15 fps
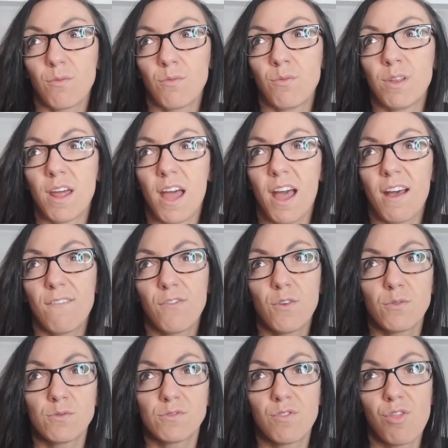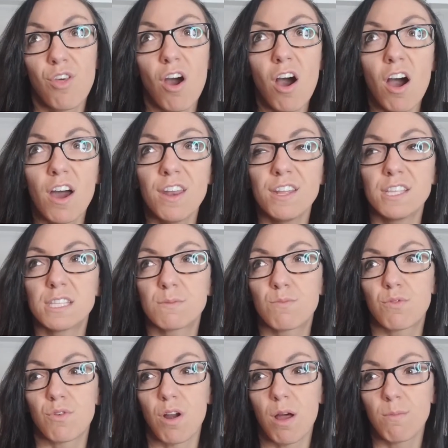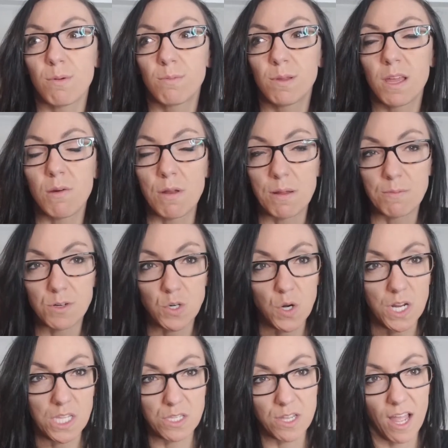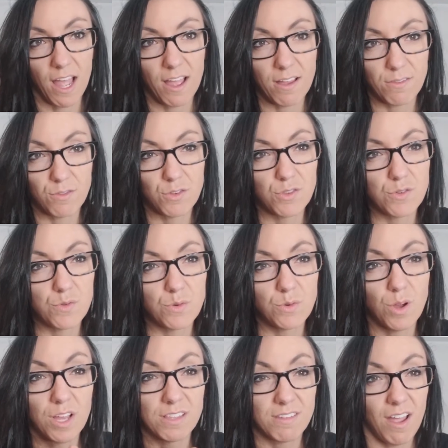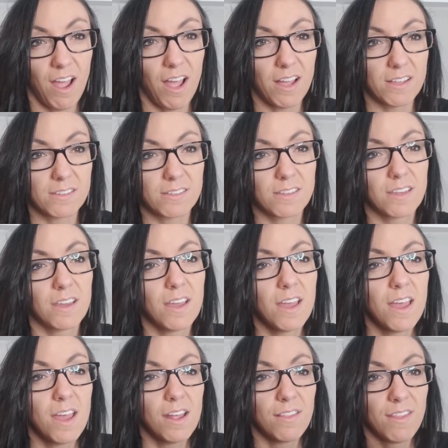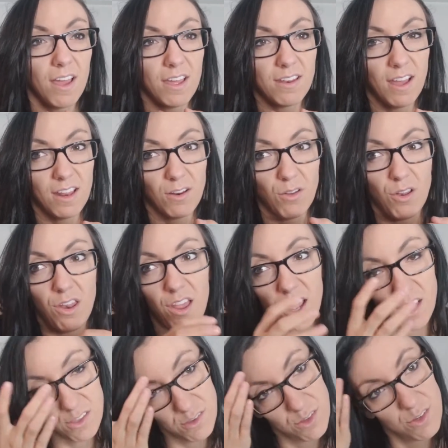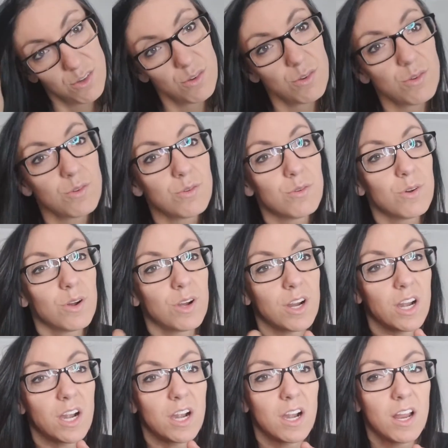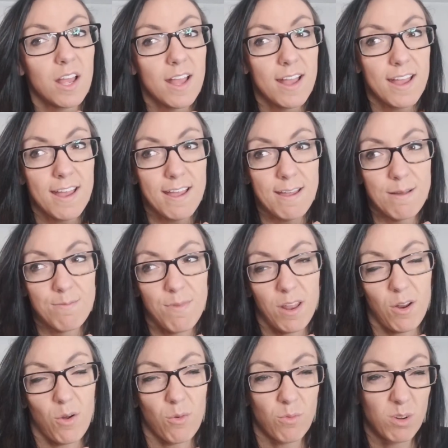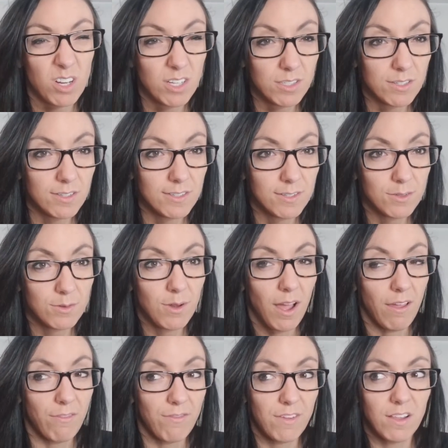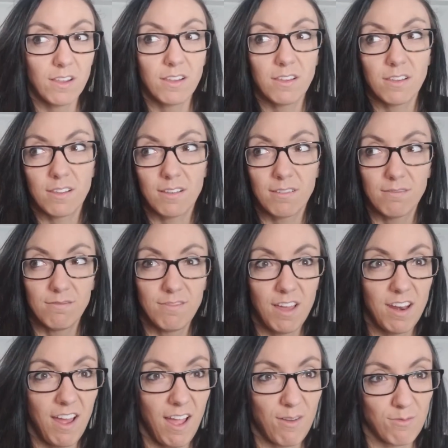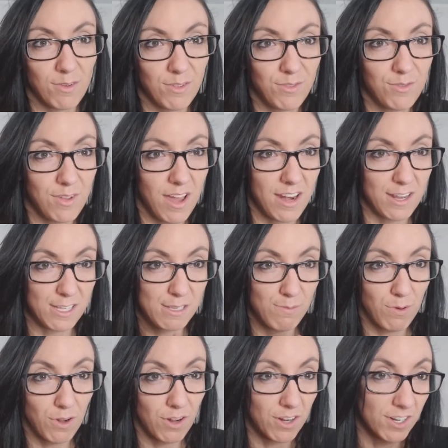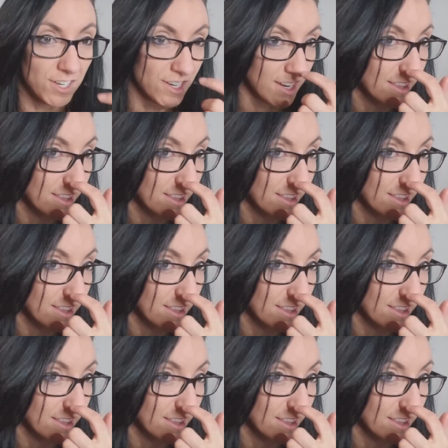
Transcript: have those thoughts, it's probably when I'm trying to do a task that I don't like to do, or I don't want to do. I feel that I want to kind of splurge